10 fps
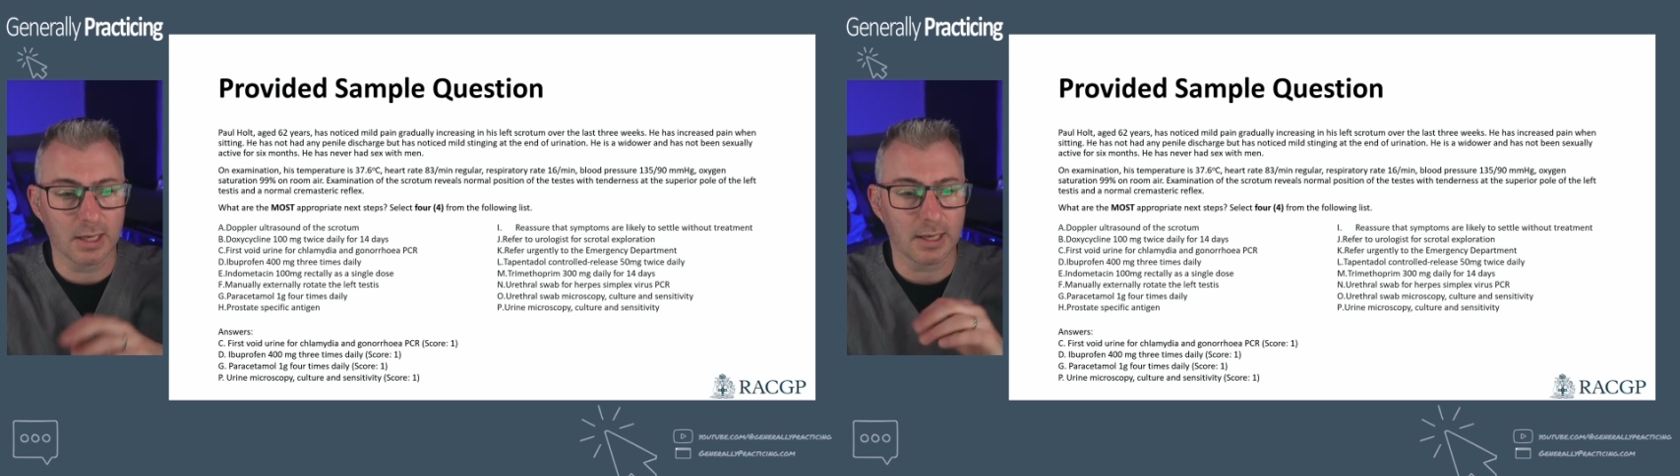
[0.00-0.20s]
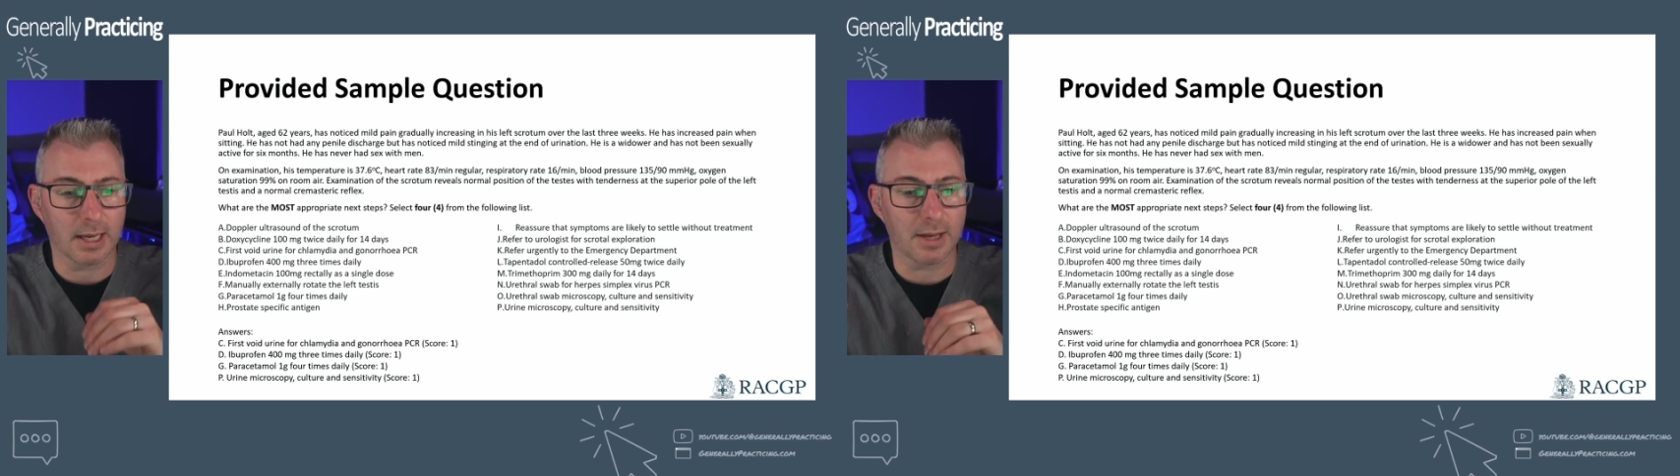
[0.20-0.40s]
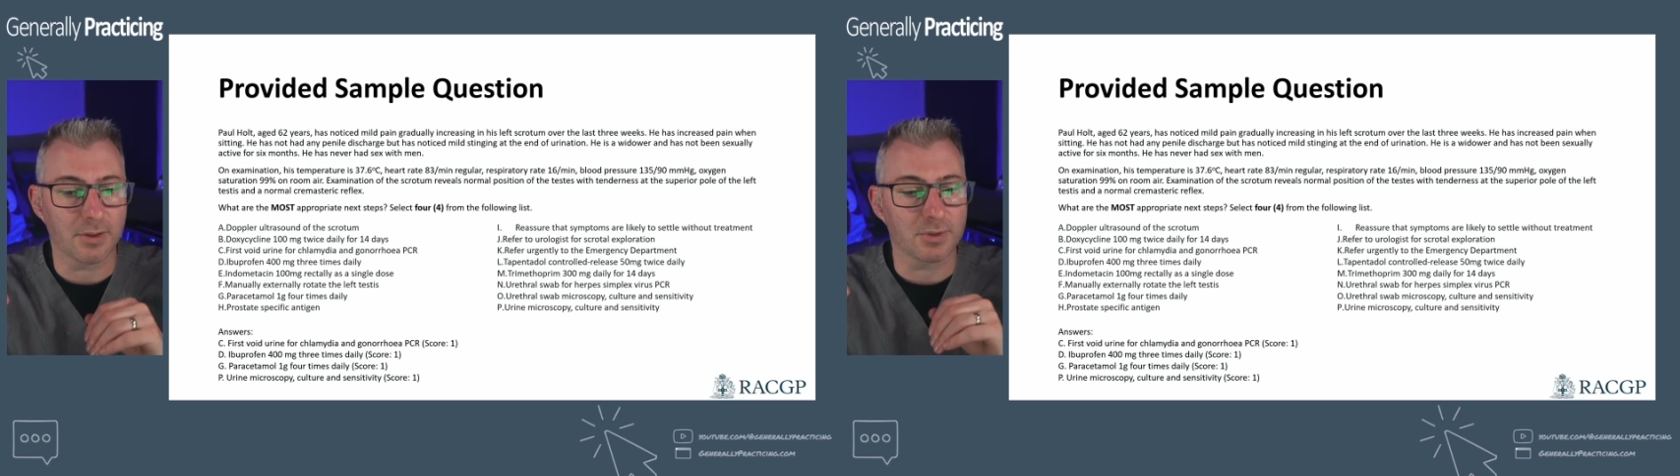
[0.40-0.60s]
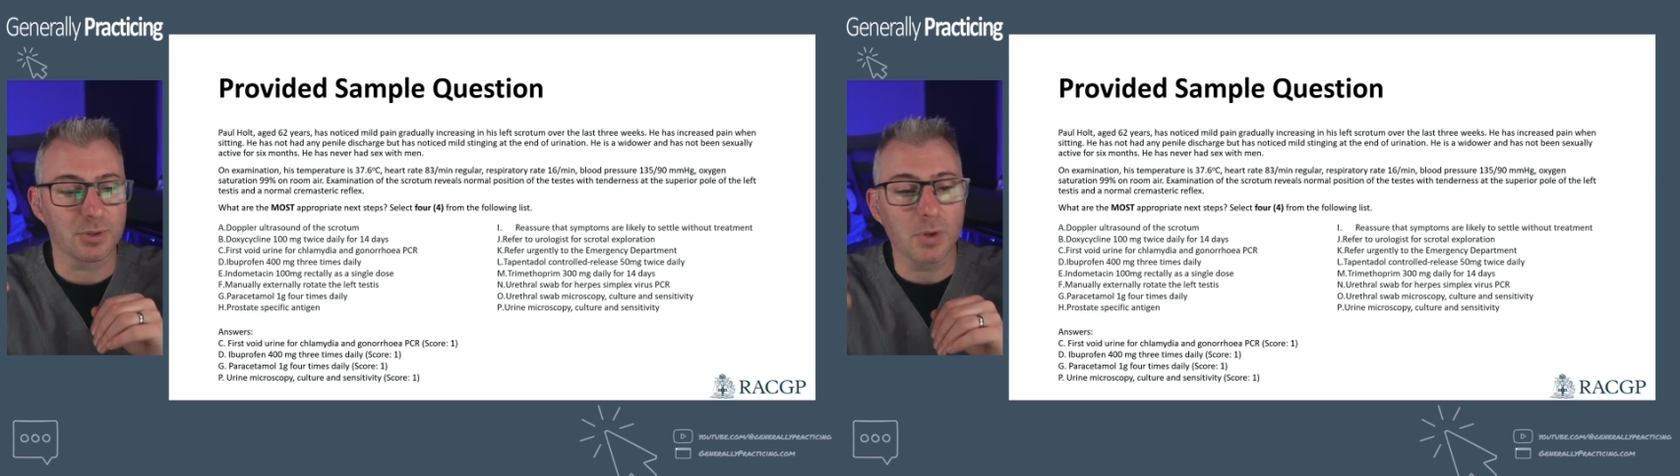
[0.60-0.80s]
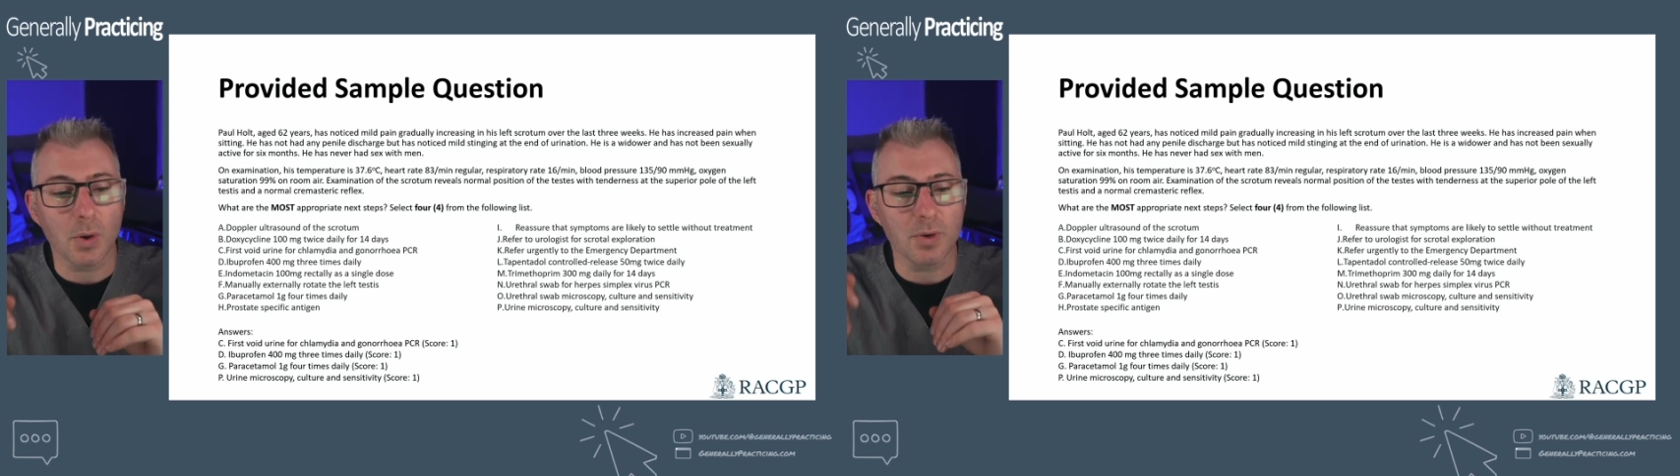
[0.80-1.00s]
and there is
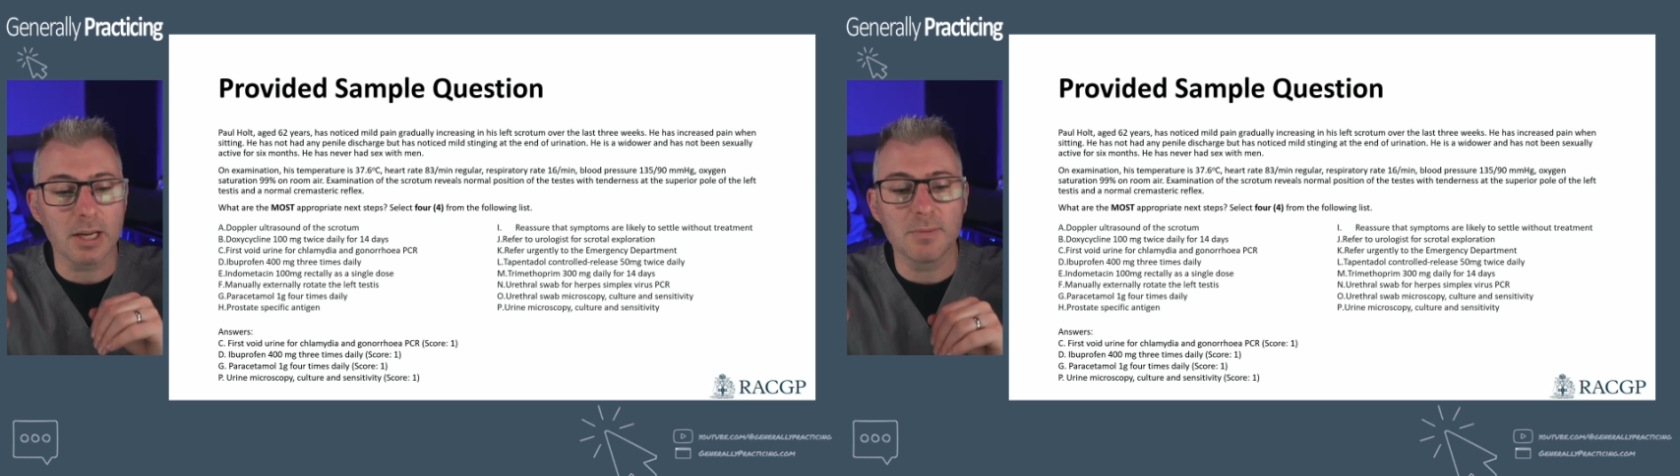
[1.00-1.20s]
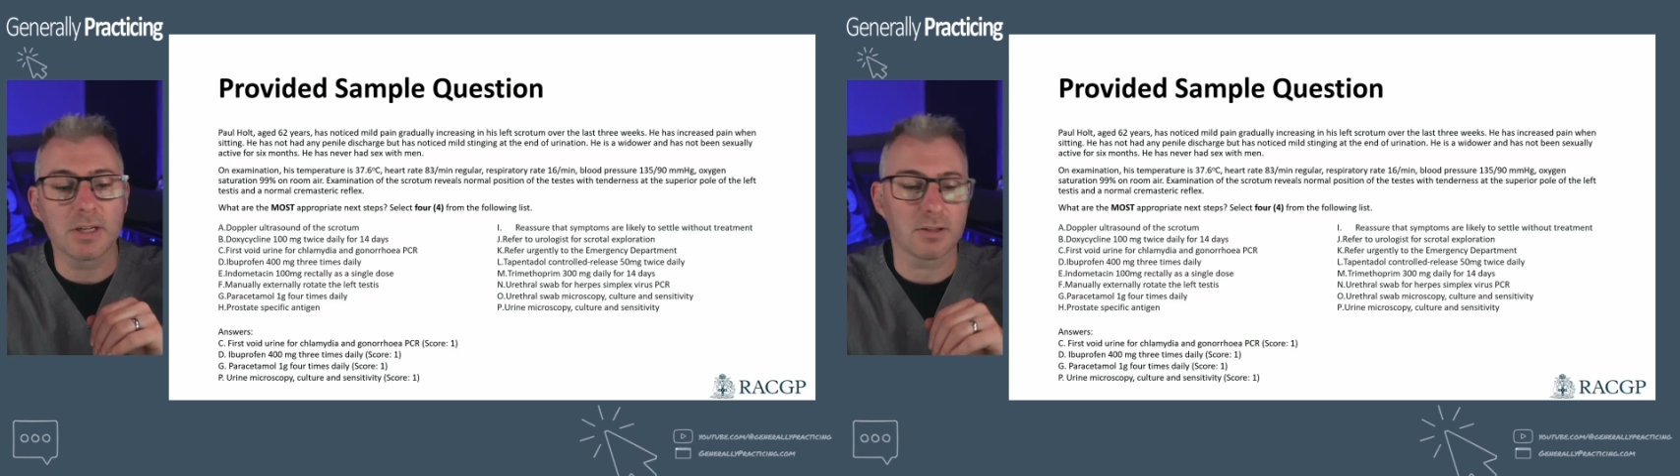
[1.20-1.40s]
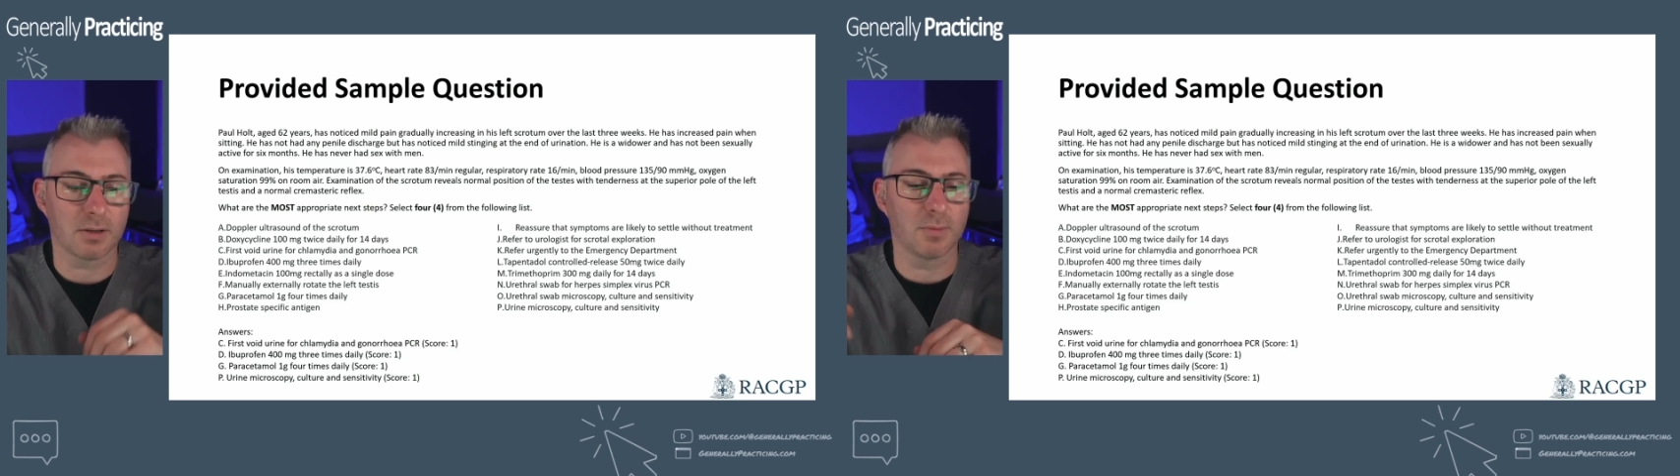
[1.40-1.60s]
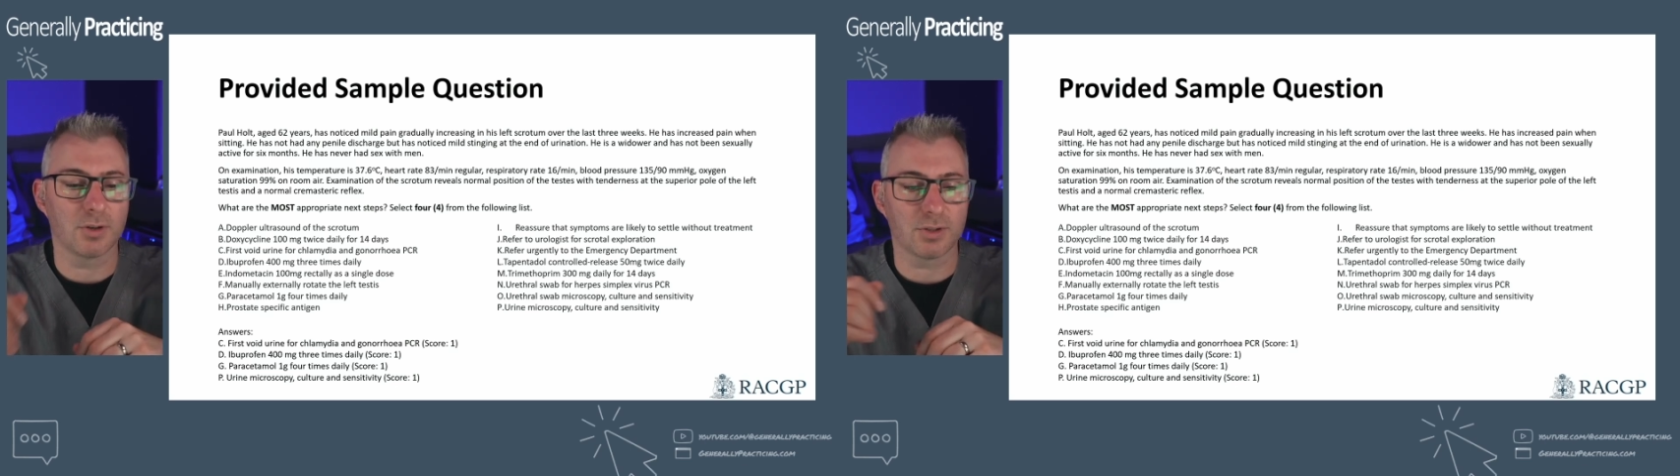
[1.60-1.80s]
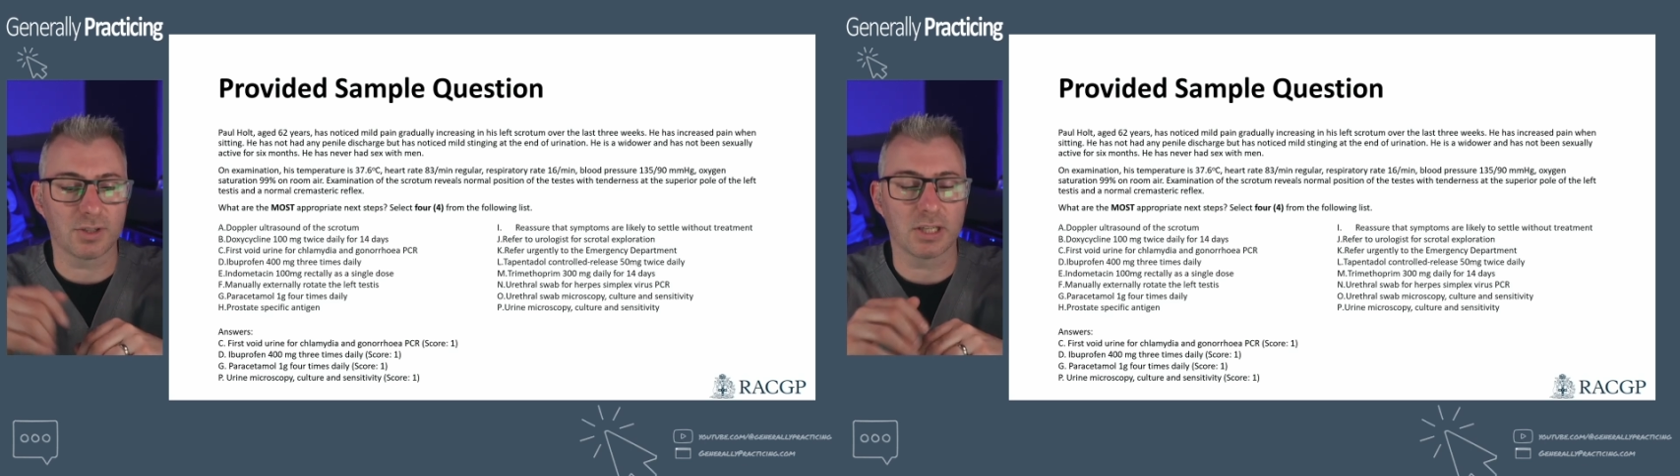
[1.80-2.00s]
no imminent
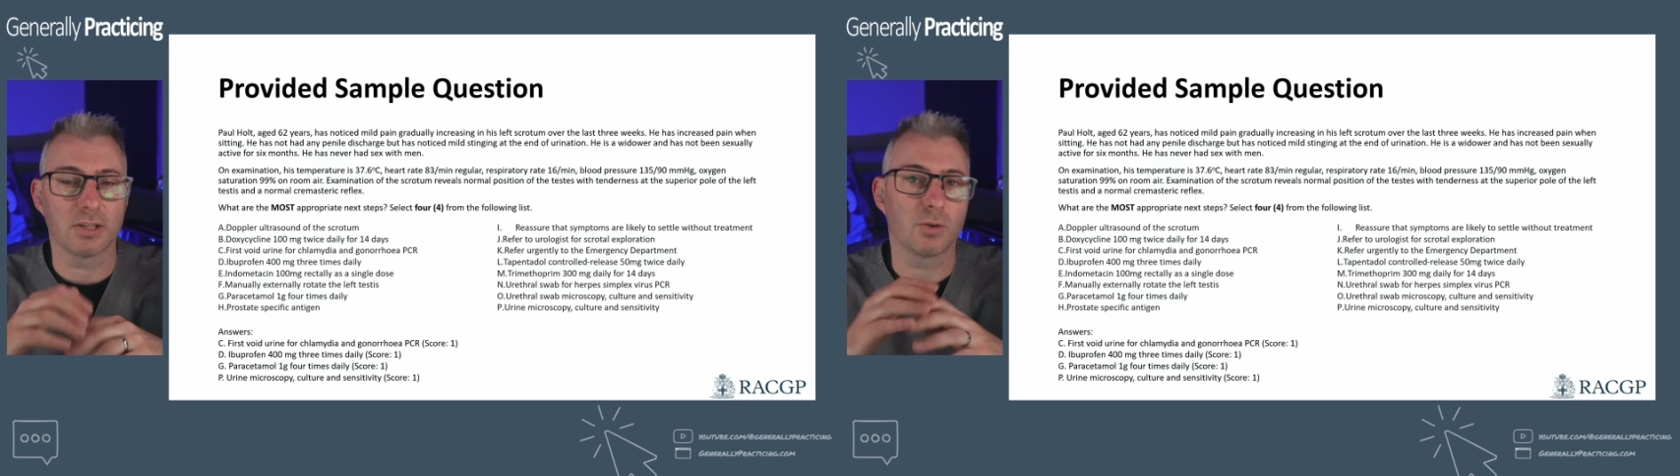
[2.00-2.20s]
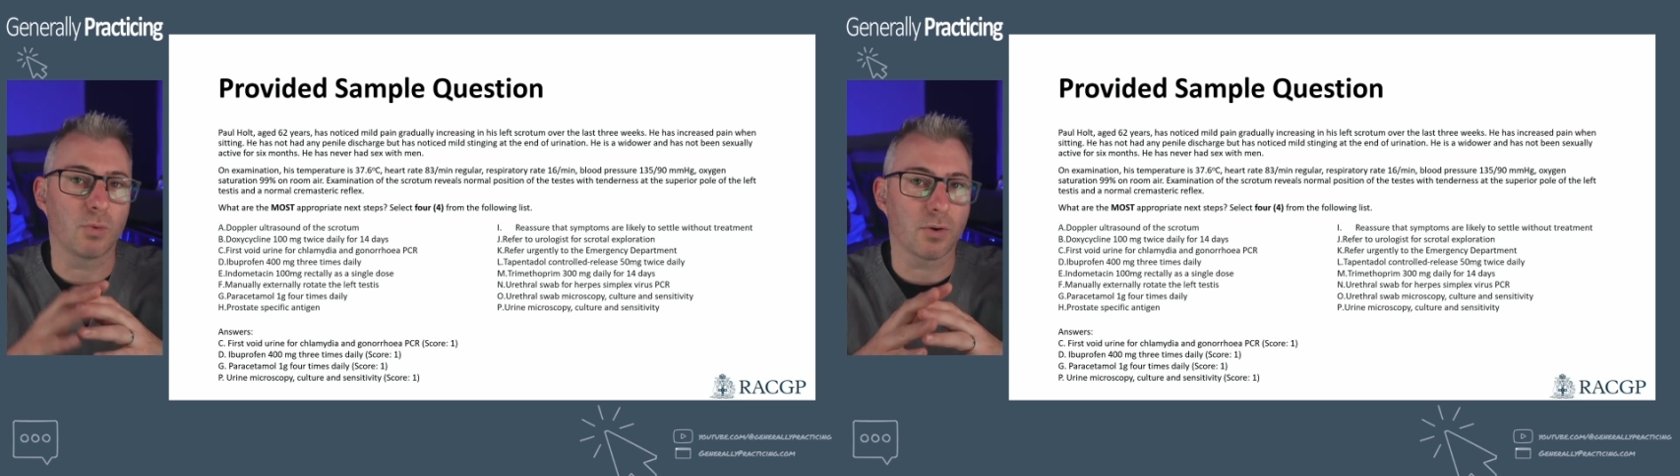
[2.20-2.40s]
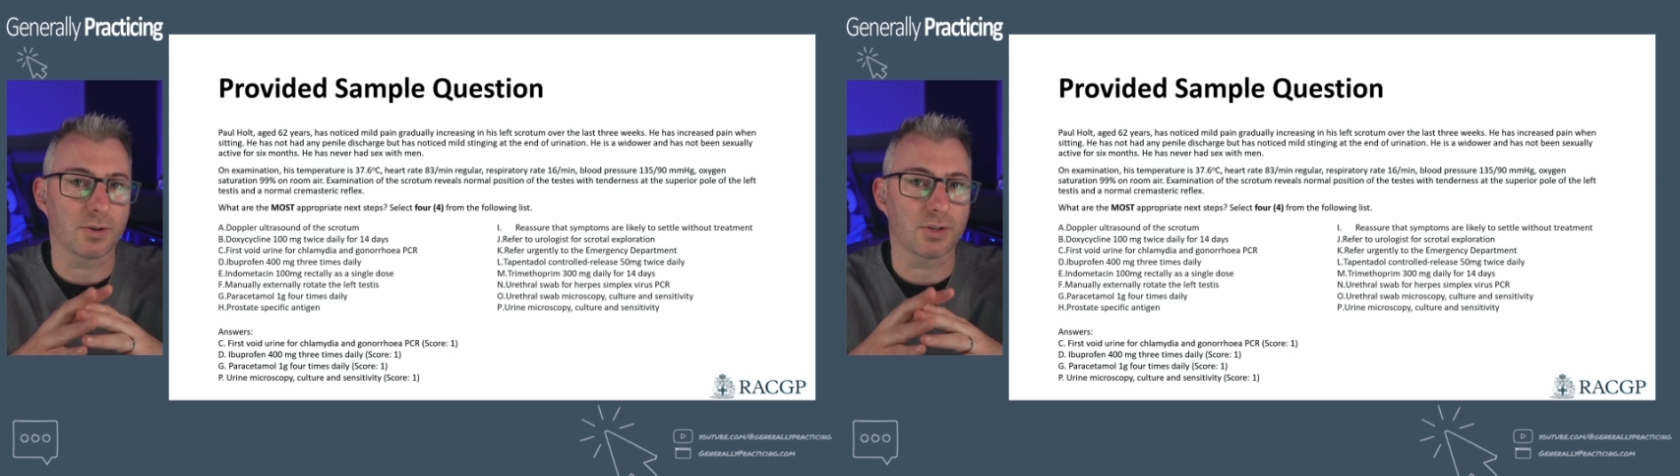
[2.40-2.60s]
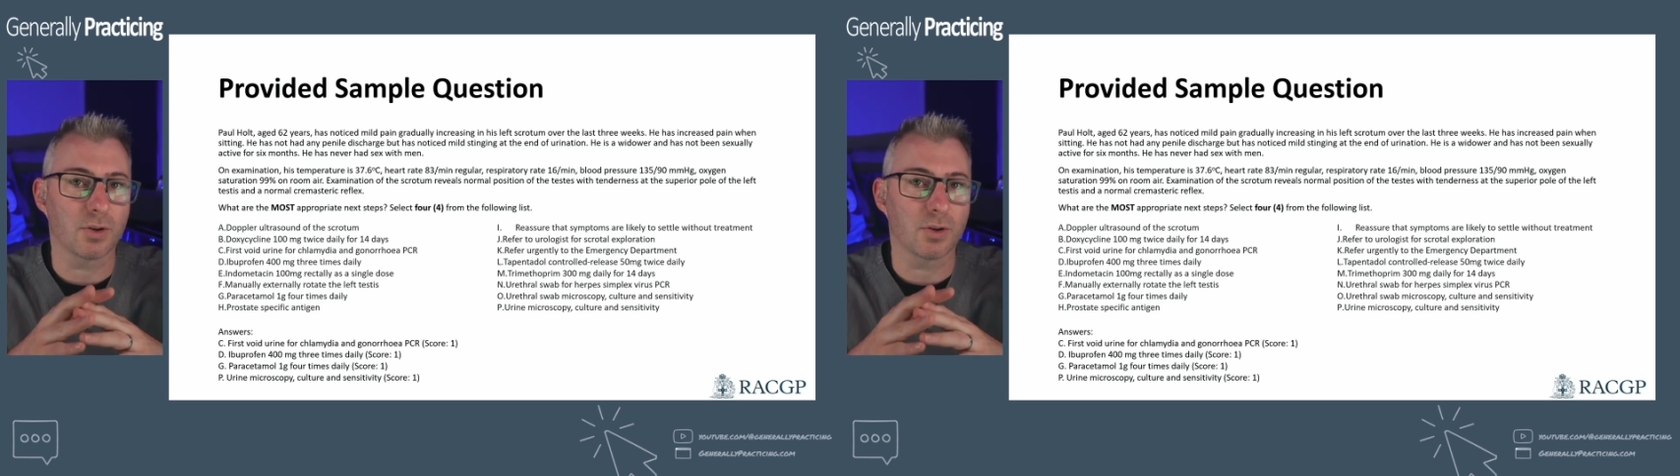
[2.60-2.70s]
emergency to warrant